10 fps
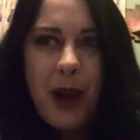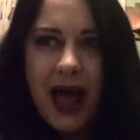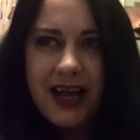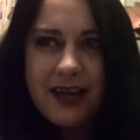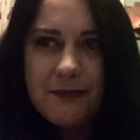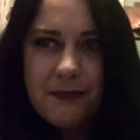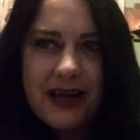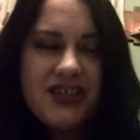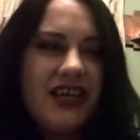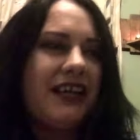black
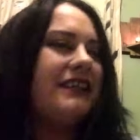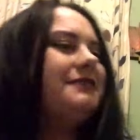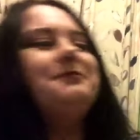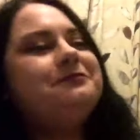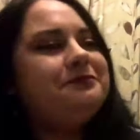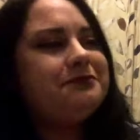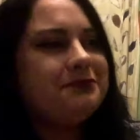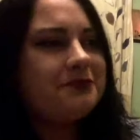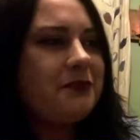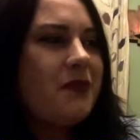magic
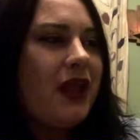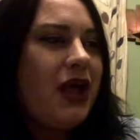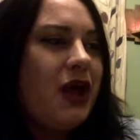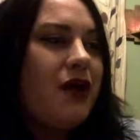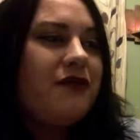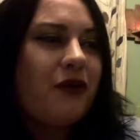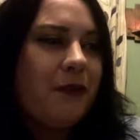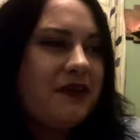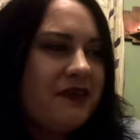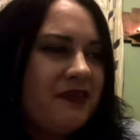
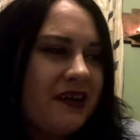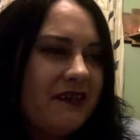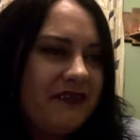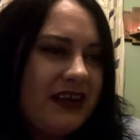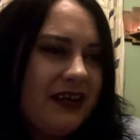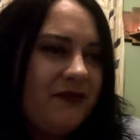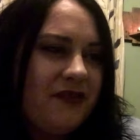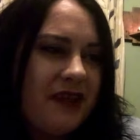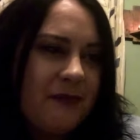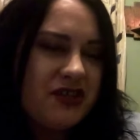from the 16th
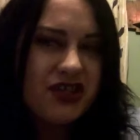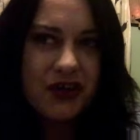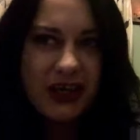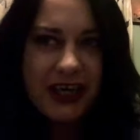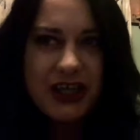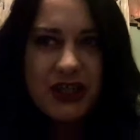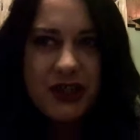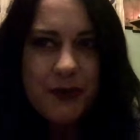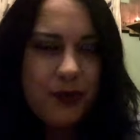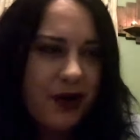century
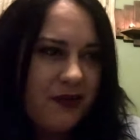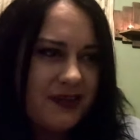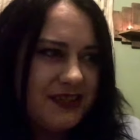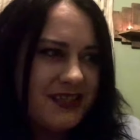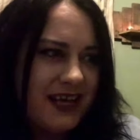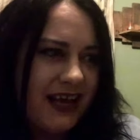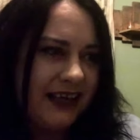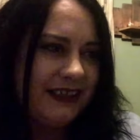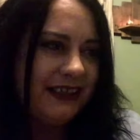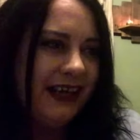to the present
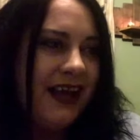day,